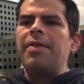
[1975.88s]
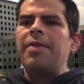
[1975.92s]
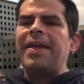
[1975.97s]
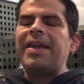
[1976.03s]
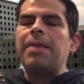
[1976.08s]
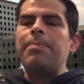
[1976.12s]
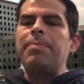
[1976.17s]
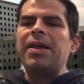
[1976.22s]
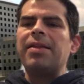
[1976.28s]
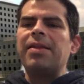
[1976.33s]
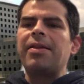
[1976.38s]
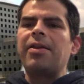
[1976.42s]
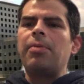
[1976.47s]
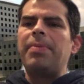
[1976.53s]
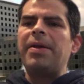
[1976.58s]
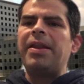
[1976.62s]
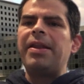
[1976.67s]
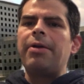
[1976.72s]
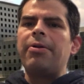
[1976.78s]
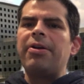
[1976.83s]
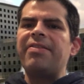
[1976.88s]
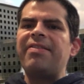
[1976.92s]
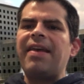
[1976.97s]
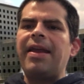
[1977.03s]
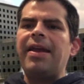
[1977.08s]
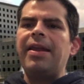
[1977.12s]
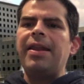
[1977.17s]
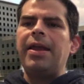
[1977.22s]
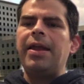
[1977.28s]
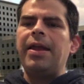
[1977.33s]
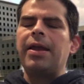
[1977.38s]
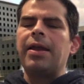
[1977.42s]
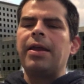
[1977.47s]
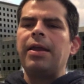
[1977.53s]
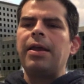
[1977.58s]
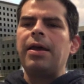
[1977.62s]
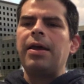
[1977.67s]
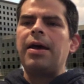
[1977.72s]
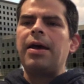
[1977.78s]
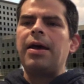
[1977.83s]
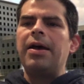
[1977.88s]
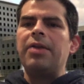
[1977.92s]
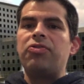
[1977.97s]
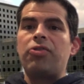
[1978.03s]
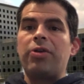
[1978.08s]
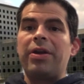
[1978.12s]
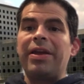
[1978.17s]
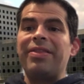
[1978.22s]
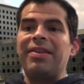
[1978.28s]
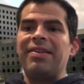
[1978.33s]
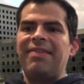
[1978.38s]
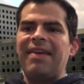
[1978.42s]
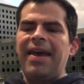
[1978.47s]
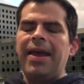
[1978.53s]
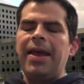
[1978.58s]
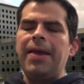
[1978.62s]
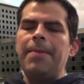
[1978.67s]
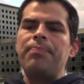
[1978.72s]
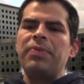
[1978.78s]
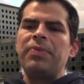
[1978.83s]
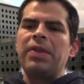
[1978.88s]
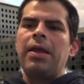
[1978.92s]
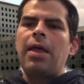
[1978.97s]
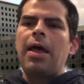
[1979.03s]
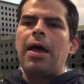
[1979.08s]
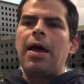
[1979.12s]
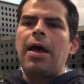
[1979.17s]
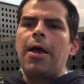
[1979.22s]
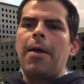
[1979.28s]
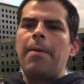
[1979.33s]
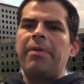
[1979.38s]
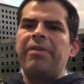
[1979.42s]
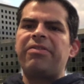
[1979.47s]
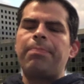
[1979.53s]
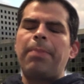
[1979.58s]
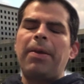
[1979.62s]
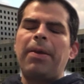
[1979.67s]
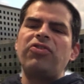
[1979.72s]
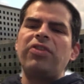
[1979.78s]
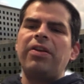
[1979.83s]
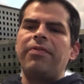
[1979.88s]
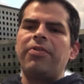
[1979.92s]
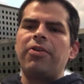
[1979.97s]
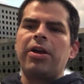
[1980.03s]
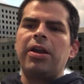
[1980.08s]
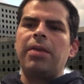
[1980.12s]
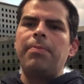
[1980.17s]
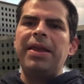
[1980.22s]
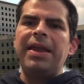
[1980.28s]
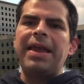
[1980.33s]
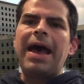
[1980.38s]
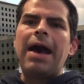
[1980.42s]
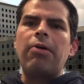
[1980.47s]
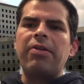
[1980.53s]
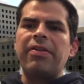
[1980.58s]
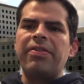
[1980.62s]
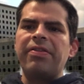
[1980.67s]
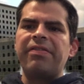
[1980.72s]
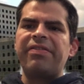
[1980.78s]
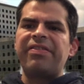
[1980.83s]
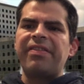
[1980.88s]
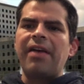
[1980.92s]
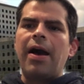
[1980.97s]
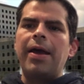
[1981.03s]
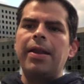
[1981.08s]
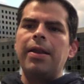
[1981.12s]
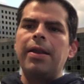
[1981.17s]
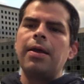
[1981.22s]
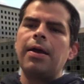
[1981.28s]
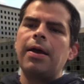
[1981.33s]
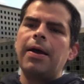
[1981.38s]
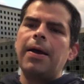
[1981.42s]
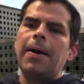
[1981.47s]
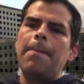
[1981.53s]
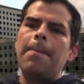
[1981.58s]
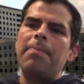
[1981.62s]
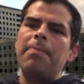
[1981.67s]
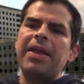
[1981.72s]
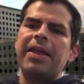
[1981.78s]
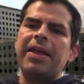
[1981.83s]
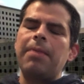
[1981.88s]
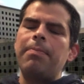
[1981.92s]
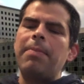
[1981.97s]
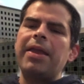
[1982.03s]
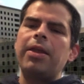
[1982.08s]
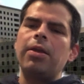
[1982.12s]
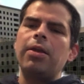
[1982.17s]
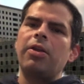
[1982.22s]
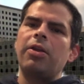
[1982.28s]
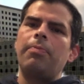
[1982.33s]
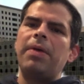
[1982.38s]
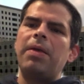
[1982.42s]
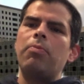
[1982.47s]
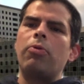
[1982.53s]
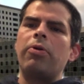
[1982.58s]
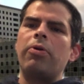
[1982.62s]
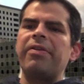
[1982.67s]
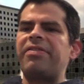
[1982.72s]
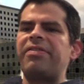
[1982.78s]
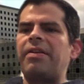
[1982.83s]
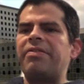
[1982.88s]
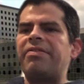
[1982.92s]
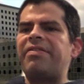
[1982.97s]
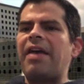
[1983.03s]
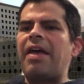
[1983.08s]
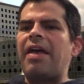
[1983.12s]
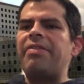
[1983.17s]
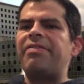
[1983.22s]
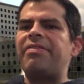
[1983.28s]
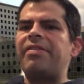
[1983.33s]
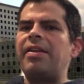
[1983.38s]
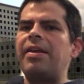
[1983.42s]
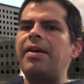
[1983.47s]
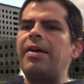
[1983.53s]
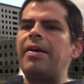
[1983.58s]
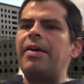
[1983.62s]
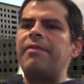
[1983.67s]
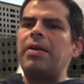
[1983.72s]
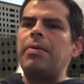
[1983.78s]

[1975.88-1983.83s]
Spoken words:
they can be a little bit irritating during the day, especially if they're going to be out in the sun. They can make you a little bit more sun sensitive